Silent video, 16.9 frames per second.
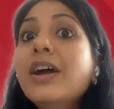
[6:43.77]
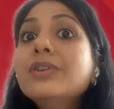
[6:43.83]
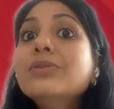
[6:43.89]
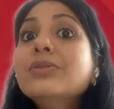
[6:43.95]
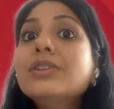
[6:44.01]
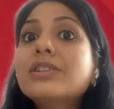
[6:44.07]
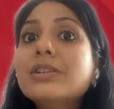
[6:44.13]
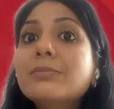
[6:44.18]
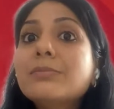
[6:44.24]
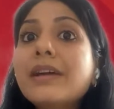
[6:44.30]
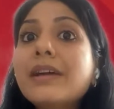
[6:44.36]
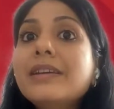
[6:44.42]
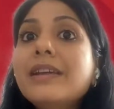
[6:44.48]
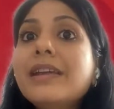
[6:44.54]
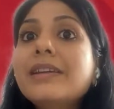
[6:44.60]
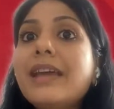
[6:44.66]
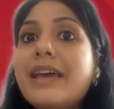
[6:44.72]
to
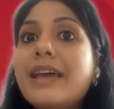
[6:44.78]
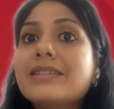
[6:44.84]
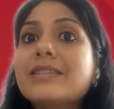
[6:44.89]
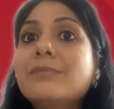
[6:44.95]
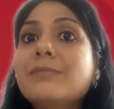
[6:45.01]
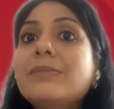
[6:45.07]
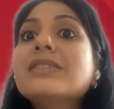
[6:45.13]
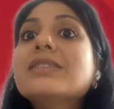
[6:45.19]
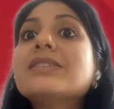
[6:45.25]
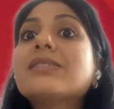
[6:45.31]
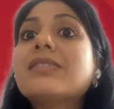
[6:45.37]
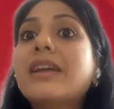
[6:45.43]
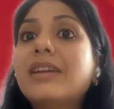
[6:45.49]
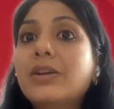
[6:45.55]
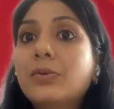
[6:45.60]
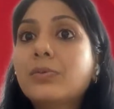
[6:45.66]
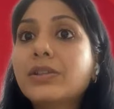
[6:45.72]
determine an SME's
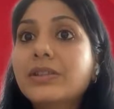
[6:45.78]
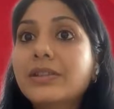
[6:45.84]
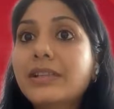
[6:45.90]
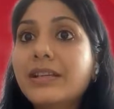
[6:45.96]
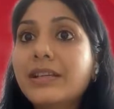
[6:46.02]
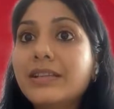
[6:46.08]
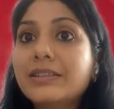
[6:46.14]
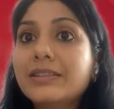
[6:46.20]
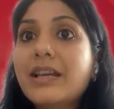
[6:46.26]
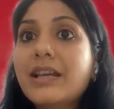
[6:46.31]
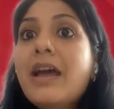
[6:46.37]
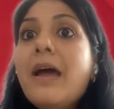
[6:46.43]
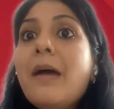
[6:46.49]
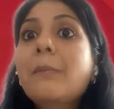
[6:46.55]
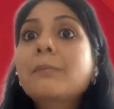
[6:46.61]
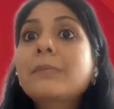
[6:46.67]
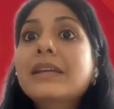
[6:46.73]
creditworthiness,
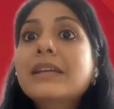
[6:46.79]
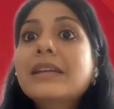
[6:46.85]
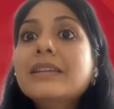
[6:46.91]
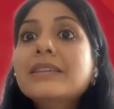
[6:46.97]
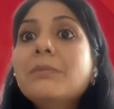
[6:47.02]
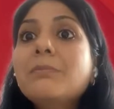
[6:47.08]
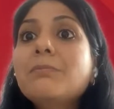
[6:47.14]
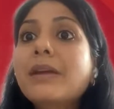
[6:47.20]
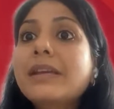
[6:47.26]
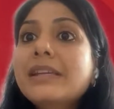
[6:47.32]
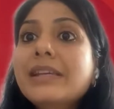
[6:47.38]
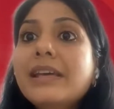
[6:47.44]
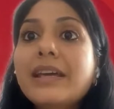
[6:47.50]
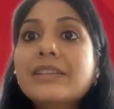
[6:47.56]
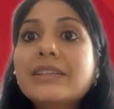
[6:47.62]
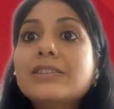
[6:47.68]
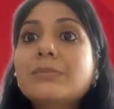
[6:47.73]
meaning that
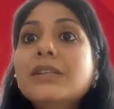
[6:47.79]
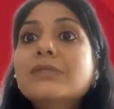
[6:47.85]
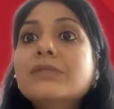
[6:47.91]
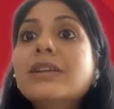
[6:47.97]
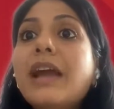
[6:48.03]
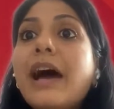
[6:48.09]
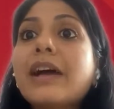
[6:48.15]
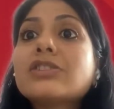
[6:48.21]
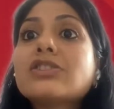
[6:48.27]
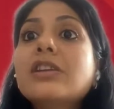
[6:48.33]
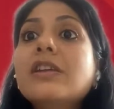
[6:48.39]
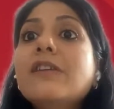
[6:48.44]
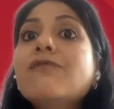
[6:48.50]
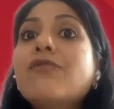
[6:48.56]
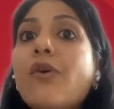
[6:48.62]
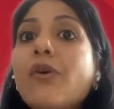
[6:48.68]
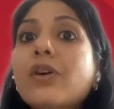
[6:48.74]
many SMEs will
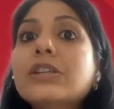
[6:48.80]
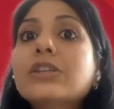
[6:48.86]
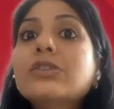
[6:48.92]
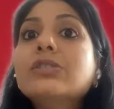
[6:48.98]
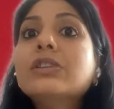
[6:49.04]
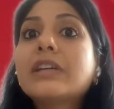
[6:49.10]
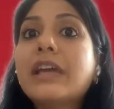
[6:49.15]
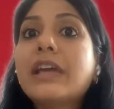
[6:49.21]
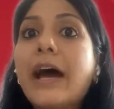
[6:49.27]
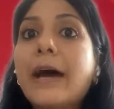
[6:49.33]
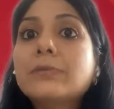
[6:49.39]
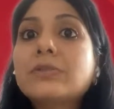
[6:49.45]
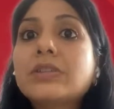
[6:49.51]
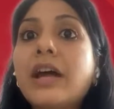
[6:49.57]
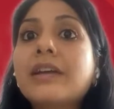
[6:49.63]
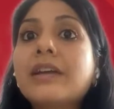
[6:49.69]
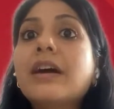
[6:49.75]
actually fall through the
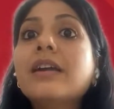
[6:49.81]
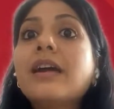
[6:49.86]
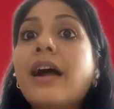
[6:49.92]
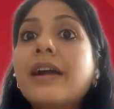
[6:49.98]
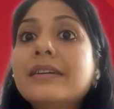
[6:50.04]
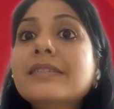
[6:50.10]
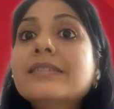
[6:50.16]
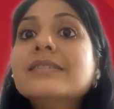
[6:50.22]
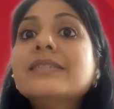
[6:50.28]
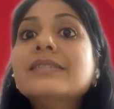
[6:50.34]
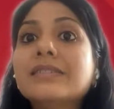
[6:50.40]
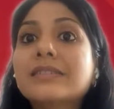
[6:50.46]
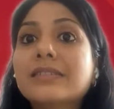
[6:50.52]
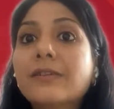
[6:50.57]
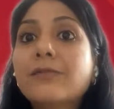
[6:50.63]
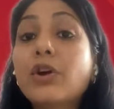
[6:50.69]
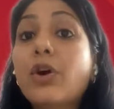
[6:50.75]
gaps and are
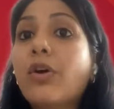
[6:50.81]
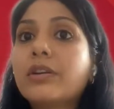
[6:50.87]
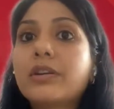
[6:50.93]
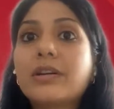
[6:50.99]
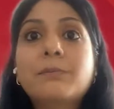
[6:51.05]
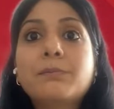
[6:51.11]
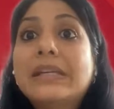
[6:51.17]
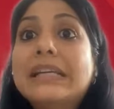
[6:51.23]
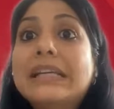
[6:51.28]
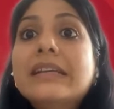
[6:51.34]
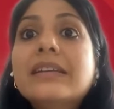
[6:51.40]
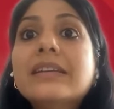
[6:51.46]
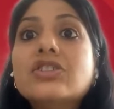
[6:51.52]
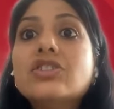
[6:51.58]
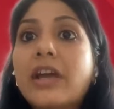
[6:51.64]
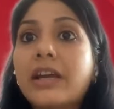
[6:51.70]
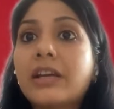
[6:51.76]
underserved or completely
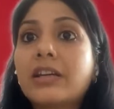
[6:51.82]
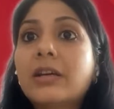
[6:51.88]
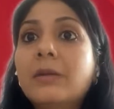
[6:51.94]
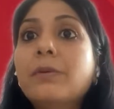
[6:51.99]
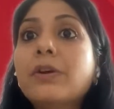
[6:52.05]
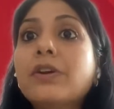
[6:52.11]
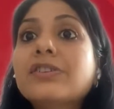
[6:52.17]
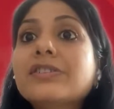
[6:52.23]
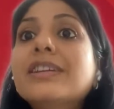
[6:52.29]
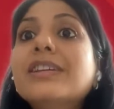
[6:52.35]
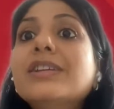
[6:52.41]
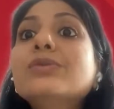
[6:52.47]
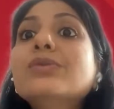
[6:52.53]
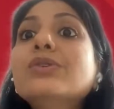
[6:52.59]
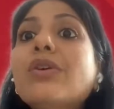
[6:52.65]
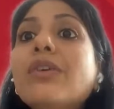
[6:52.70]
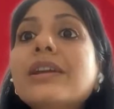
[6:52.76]
rejected because they
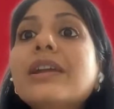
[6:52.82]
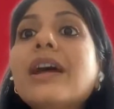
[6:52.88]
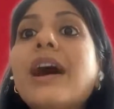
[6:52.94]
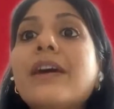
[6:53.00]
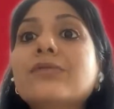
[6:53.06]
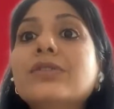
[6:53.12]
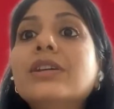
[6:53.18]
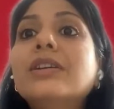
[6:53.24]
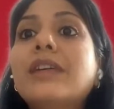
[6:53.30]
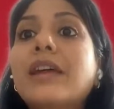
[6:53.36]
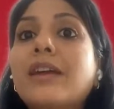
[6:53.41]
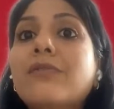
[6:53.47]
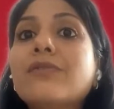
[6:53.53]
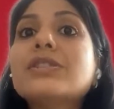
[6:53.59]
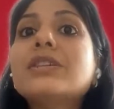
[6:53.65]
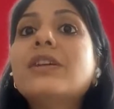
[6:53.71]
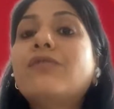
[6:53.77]
do not have the
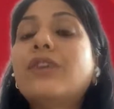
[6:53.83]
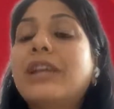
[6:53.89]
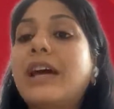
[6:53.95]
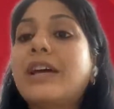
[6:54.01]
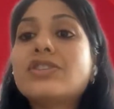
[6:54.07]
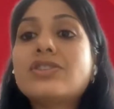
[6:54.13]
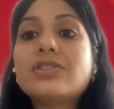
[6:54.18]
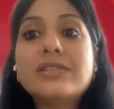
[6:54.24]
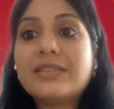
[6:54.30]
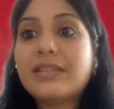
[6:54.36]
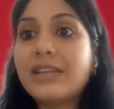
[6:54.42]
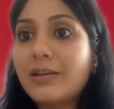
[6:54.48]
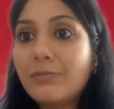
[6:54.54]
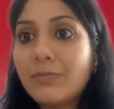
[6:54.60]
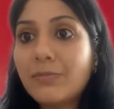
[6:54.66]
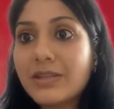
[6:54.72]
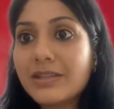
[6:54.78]
requisite financial
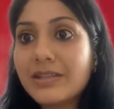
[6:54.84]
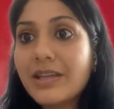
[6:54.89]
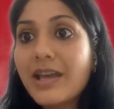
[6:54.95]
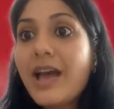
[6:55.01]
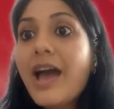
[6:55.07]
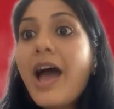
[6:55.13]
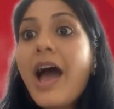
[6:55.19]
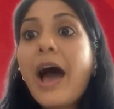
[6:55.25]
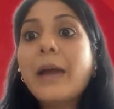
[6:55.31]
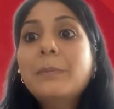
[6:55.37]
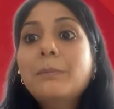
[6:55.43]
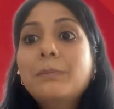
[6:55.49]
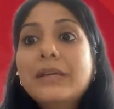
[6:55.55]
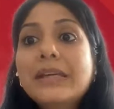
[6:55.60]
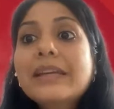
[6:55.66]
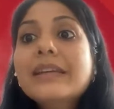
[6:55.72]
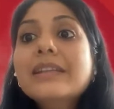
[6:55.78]
statements.
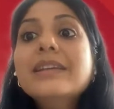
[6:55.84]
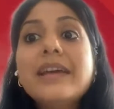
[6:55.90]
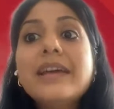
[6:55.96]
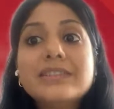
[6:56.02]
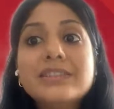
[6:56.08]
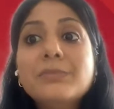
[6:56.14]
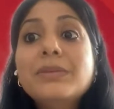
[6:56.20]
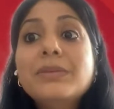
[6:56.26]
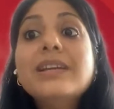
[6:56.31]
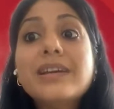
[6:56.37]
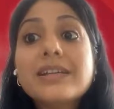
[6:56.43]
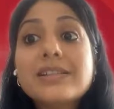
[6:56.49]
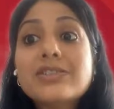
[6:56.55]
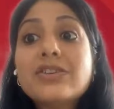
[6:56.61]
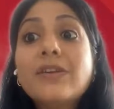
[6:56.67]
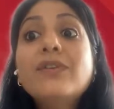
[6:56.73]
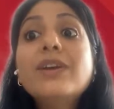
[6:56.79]
And being in the SME
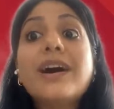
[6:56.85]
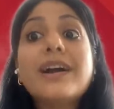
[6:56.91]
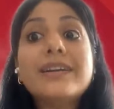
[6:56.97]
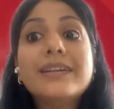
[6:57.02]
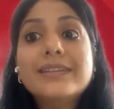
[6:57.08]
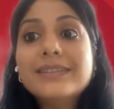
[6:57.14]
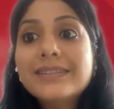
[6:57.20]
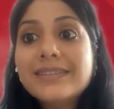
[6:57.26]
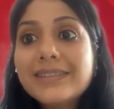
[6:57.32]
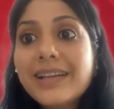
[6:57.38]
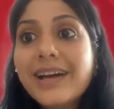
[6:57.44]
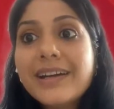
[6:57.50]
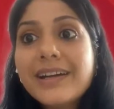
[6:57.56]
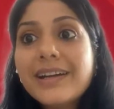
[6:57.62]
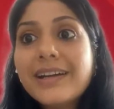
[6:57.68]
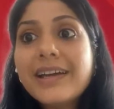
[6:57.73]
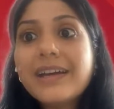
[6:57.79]
industry, we
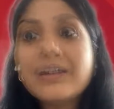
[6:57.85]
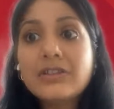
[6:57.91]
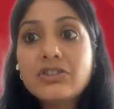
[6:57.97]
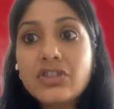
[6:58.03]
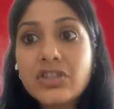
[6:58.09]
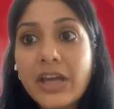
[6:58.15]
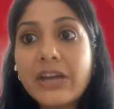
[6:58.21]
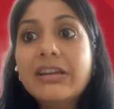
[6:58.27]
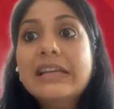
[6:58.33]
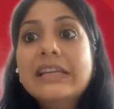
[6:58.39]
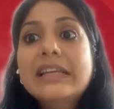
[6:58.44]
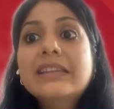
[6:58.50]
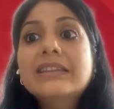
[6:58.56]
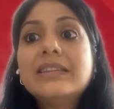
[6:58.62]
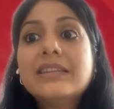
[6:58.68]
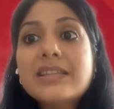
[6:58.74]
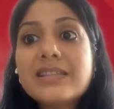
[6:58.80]
understand
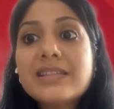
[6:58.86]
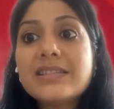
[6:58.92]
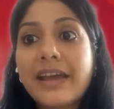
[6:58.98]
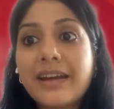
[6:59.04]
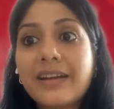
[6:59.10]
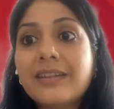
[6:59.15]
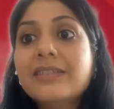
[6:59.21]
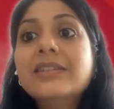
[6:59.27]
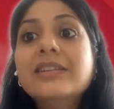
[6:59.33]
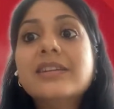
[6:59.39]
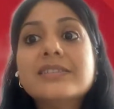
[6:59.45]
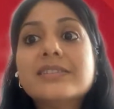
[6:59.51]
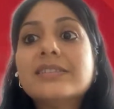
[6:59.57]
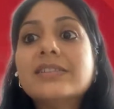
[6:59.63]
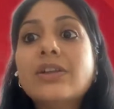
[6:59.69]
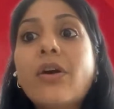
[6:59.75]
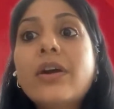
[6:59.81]
generally this sector
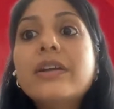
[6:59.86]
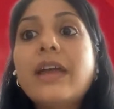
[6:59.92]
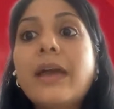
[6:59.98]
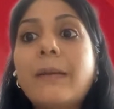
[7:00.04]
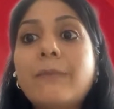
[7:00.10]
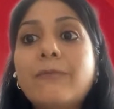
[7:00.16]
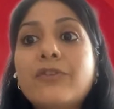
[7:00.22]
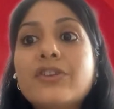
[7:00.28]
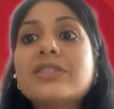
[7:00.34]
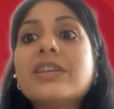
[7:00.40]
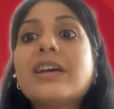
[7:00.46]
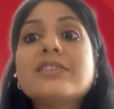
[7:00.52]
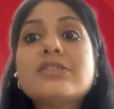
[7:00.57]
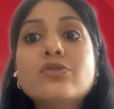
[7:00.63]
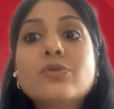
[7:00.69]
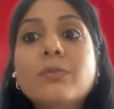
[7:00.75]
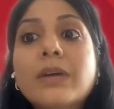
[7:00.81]
does not
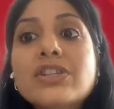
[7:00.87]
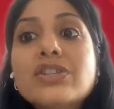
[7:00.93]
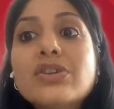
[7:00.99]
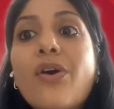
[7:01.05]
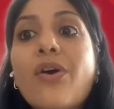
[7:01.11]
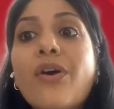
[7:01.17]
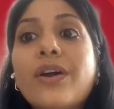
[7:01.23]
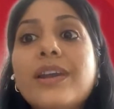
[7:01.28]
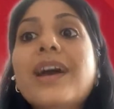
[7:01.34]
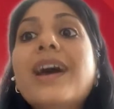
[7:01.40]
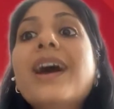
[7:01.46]
emphasize too much on